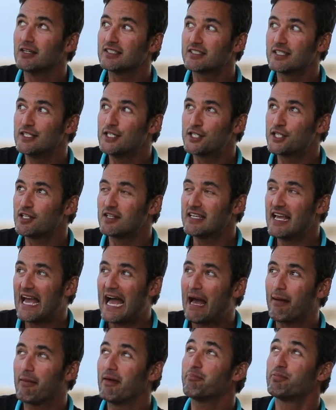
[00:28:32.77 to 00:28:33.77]
us into the
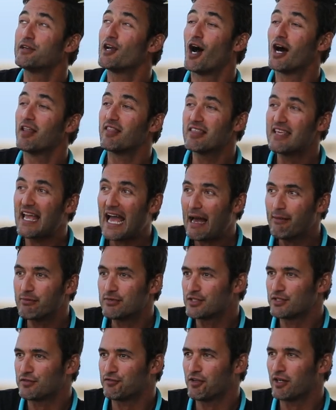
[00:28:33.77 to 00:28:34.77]
at- beyond the
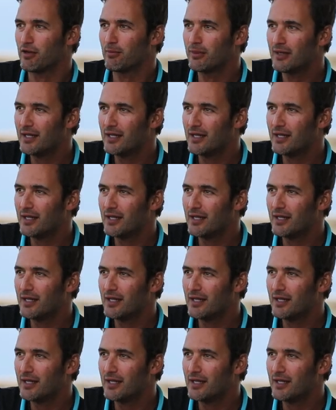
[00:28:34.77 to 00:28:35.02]
atmosphere